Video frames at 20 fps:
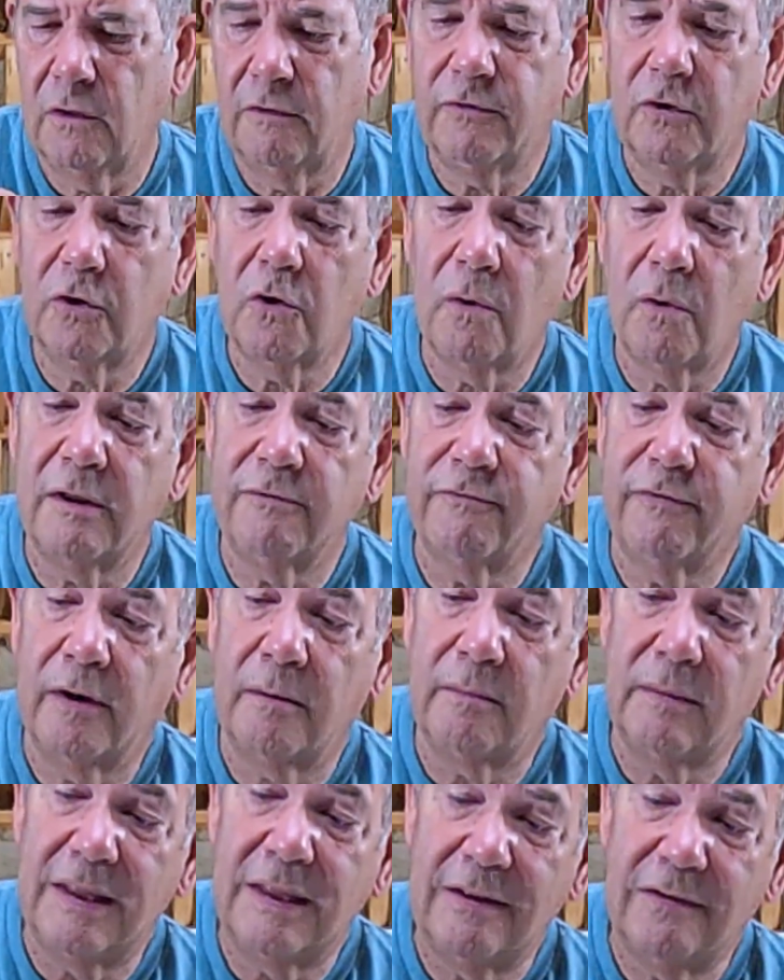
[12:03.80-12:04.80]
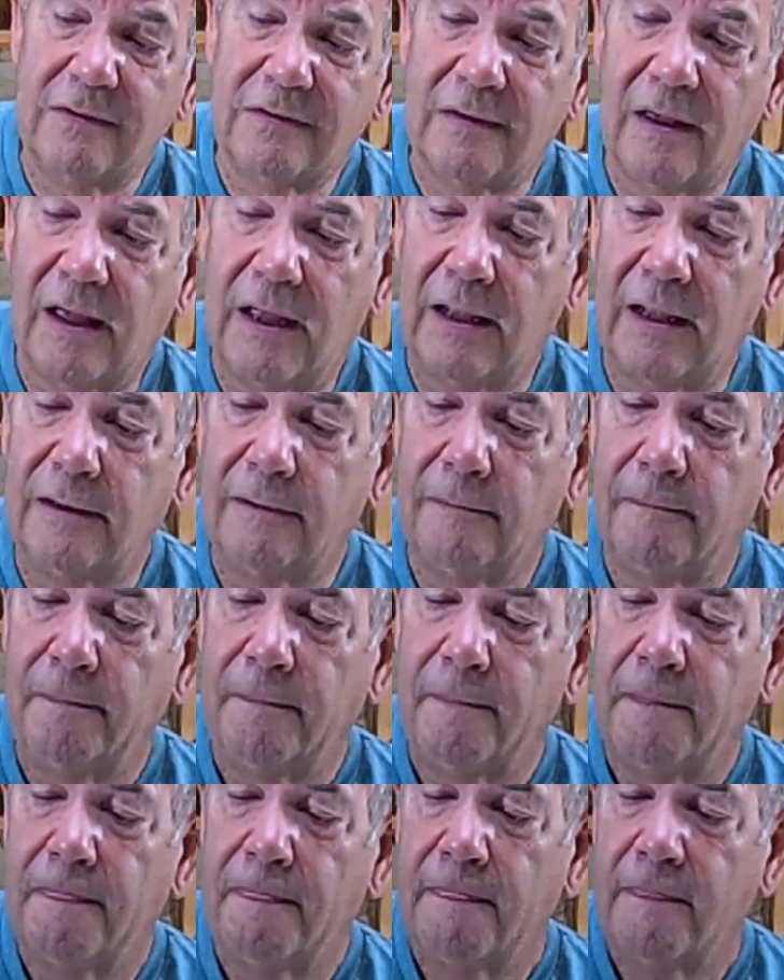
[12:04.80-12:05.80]
if you're going from inside
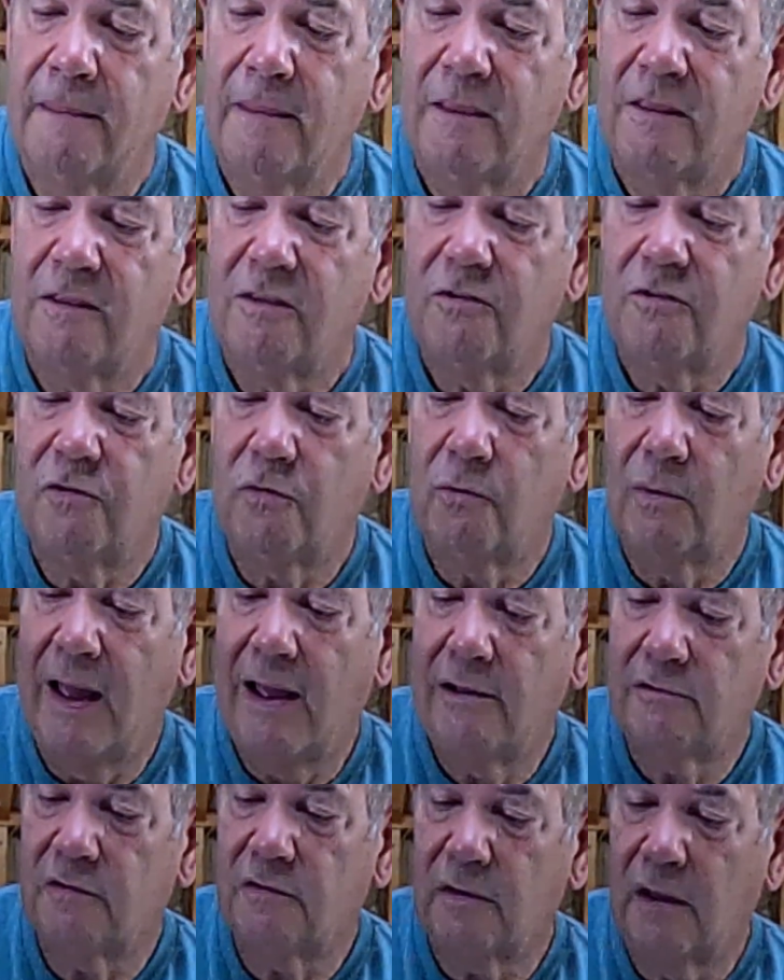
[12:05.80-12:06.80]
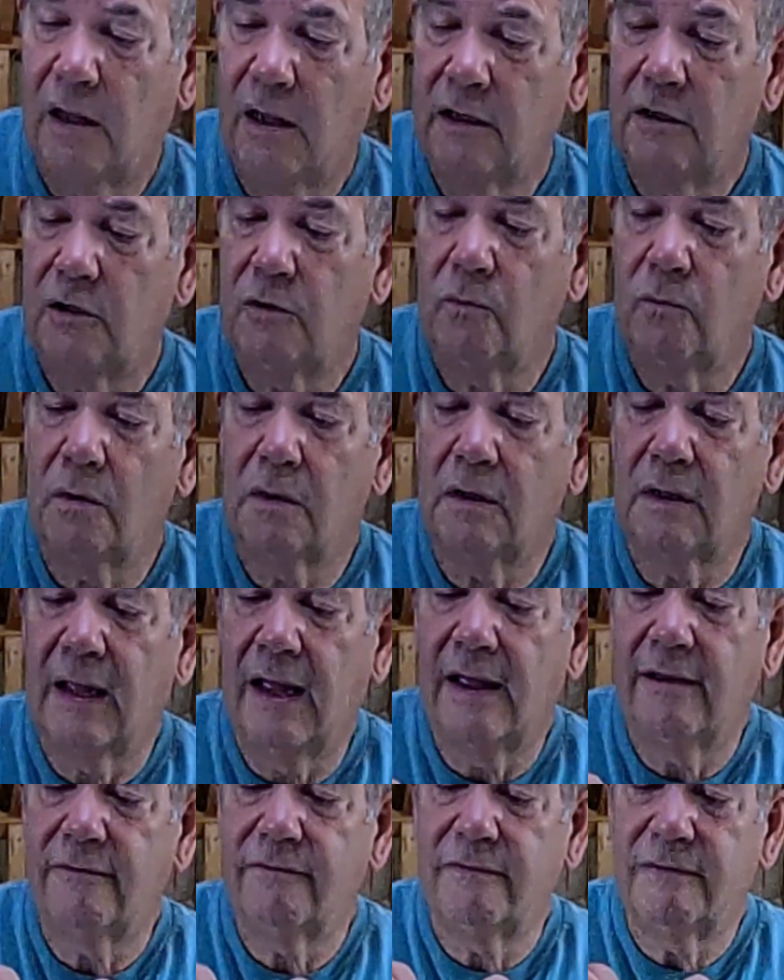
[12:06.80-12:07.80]
to outside, you want to
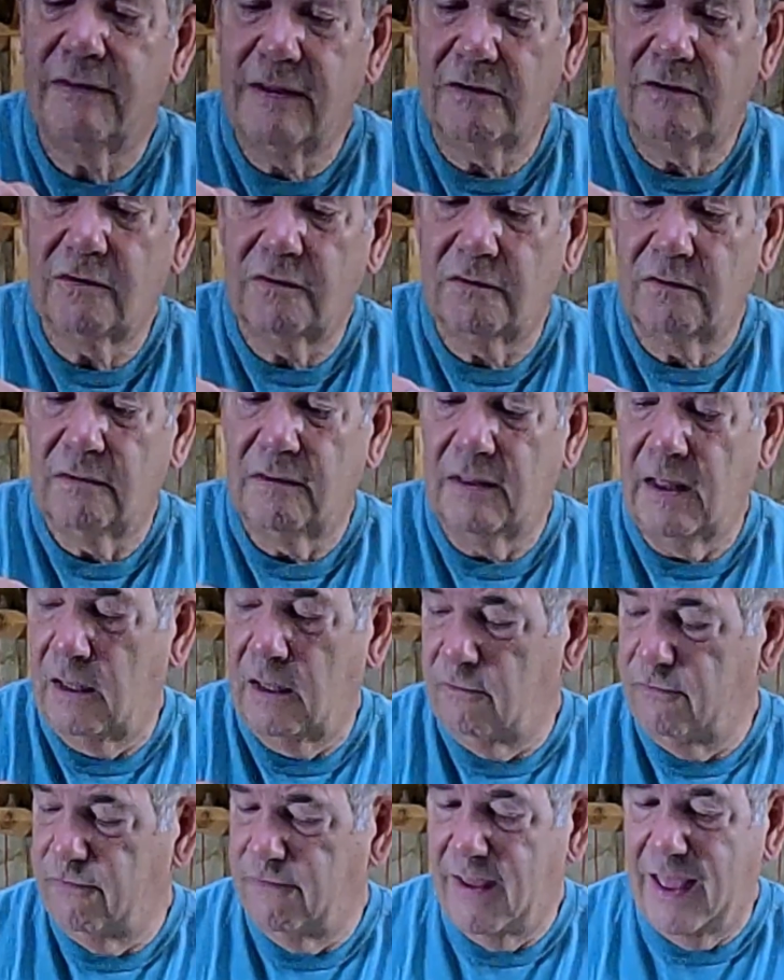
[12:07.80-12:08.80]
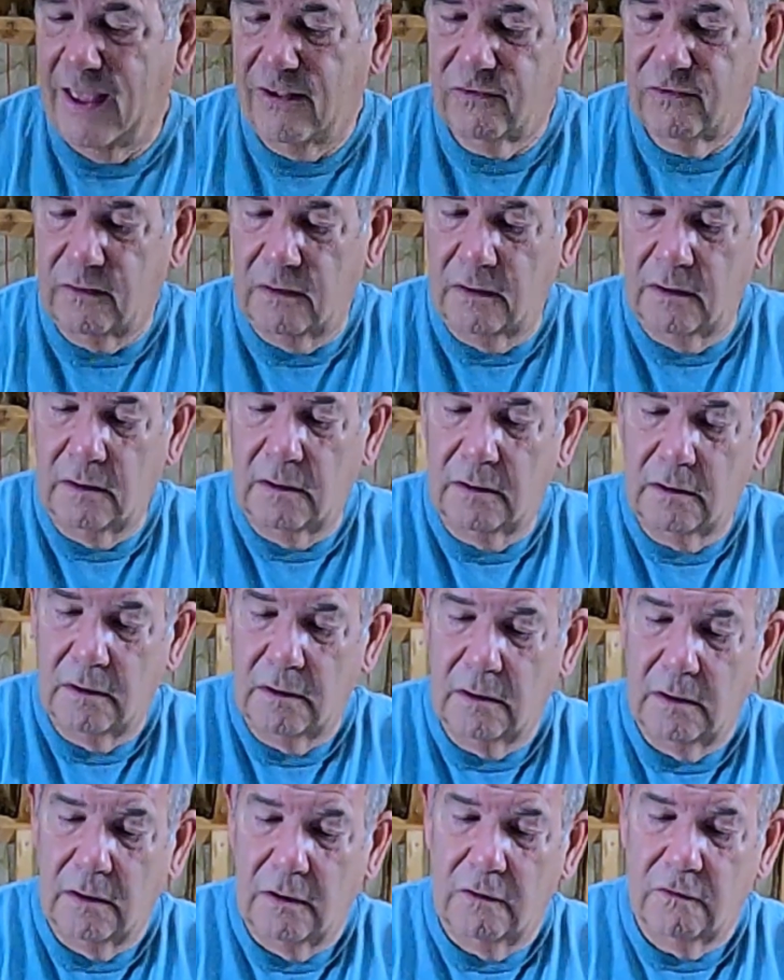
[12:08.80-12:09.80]
have this then fastened
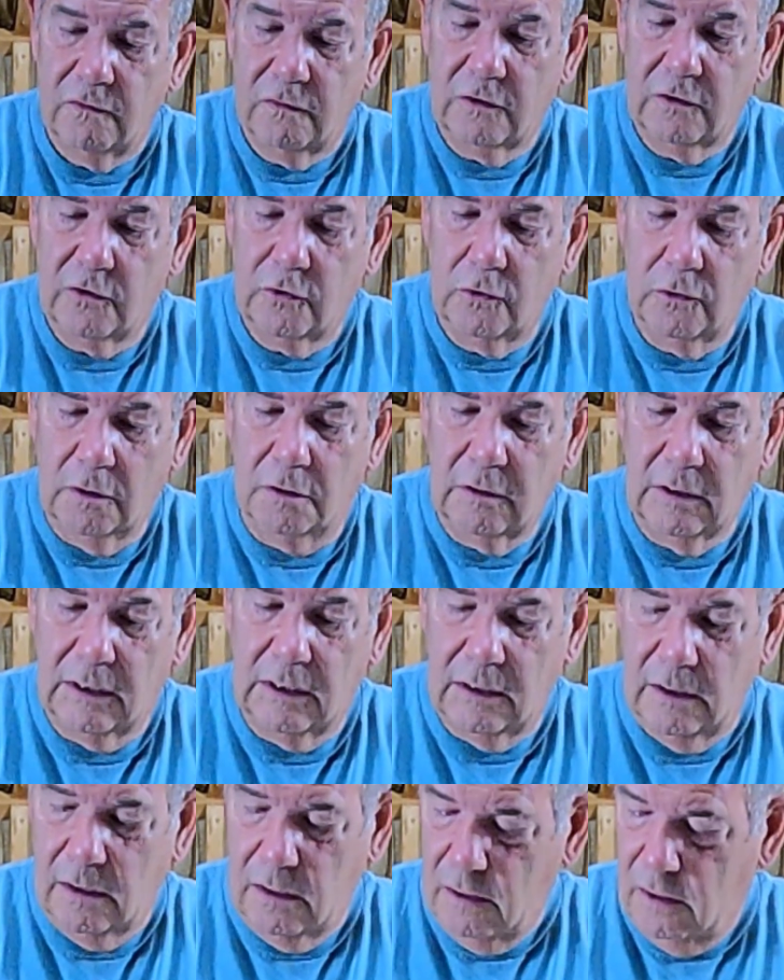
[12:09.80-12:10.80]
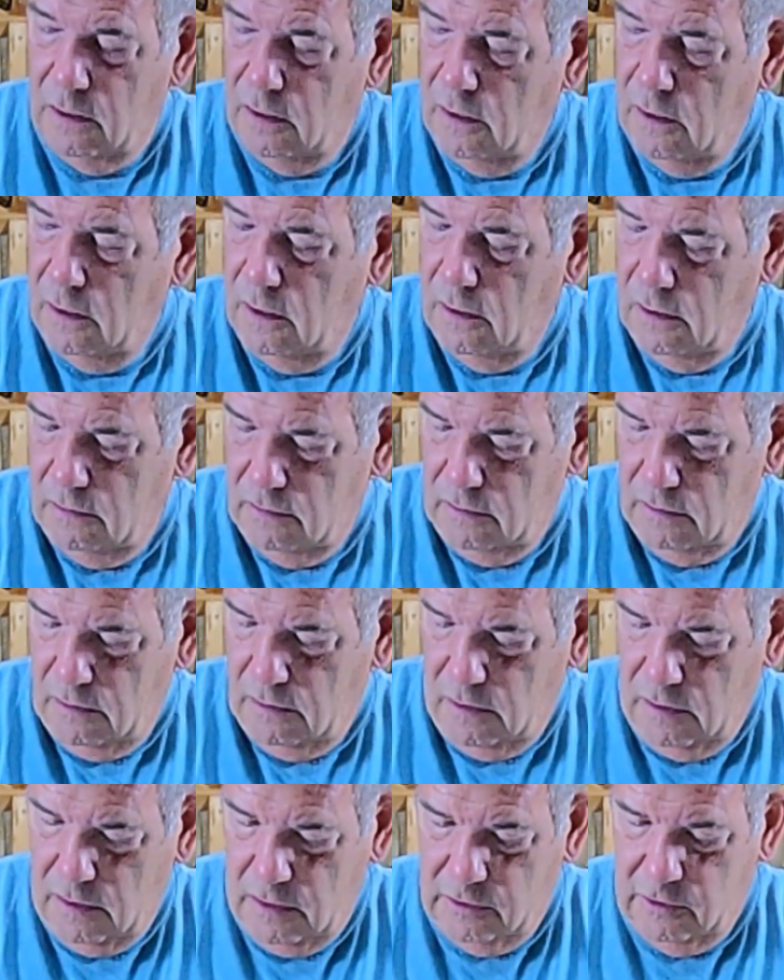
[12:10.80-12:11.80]
securely
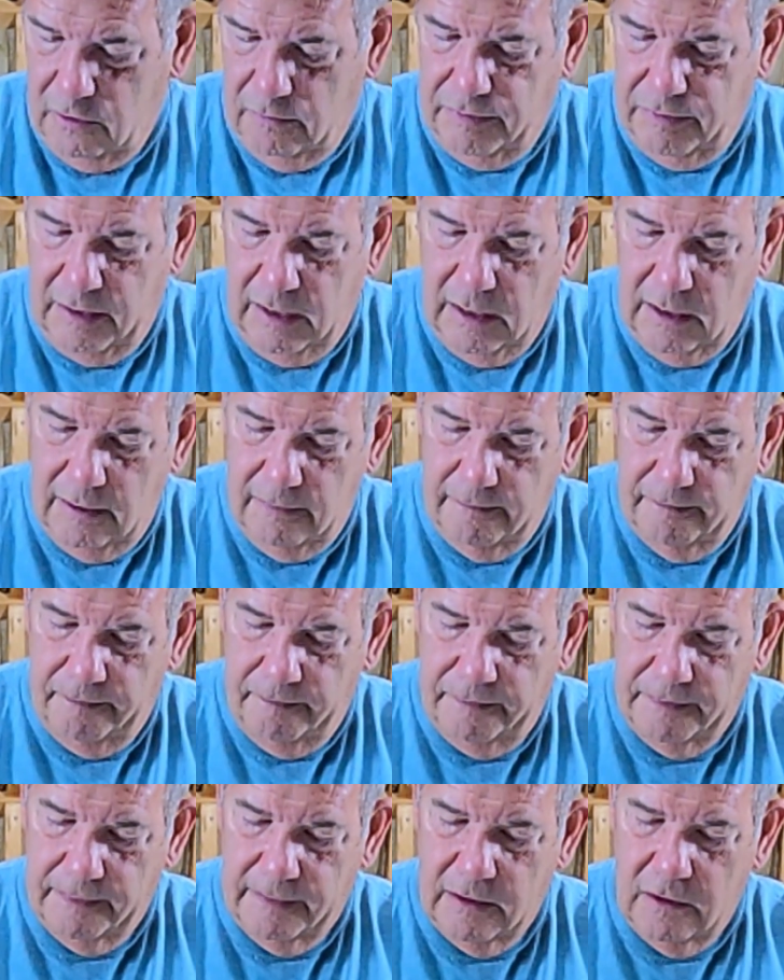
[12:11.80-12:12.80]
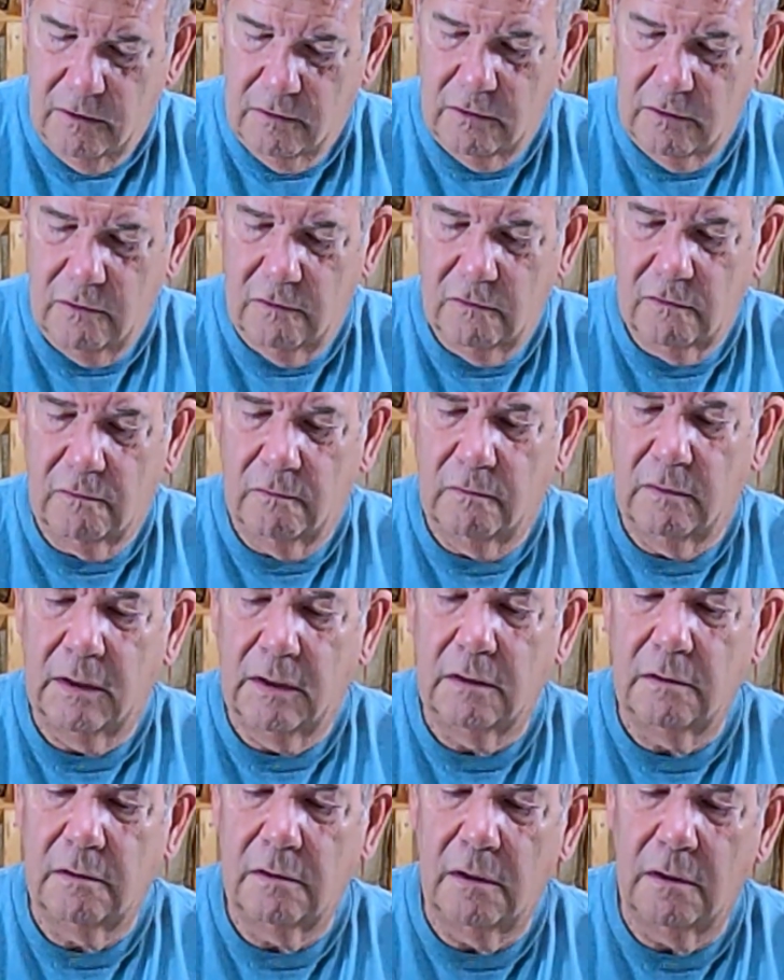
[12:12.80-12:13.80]
on your plate. You can use a
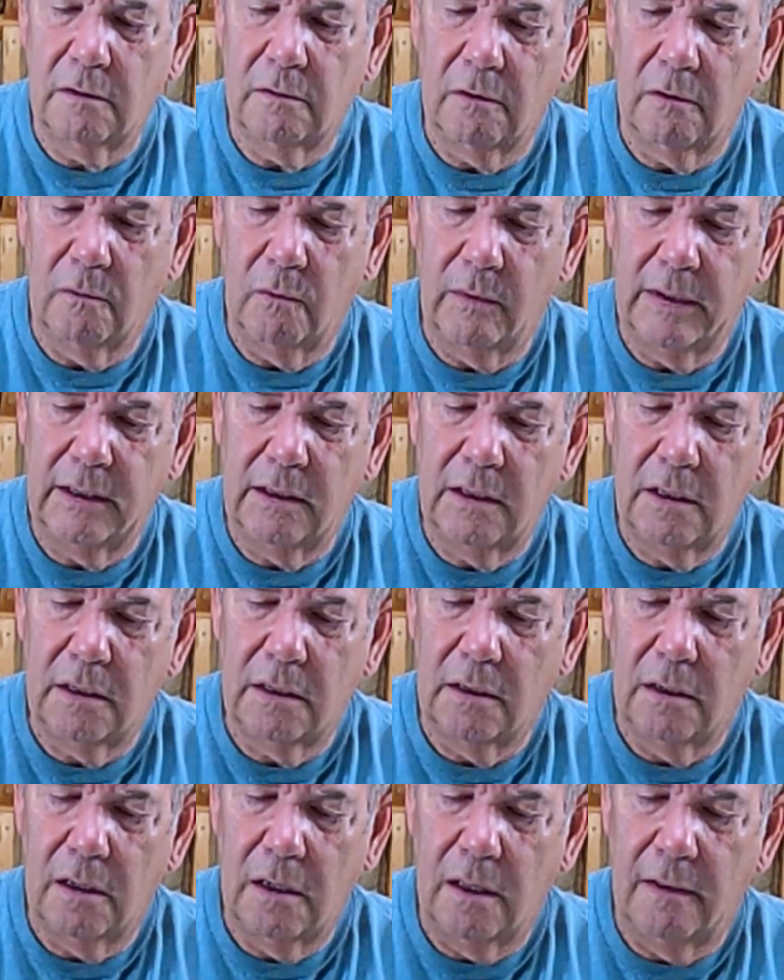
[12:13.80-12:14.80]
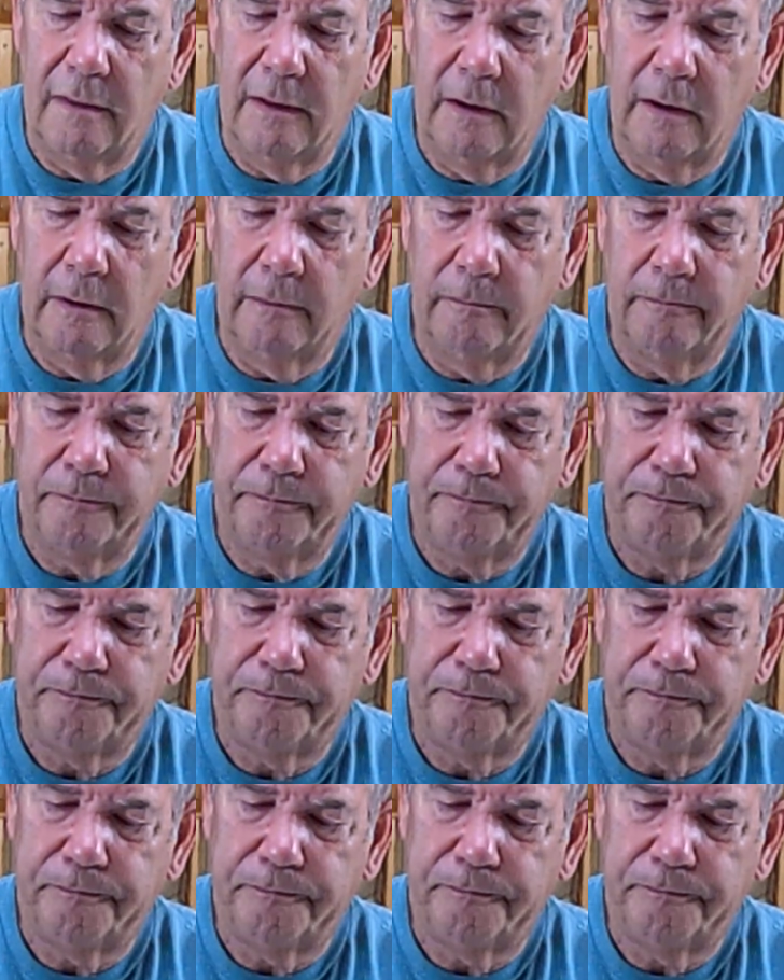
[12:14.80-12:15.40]
regular nut or a wing nut on there.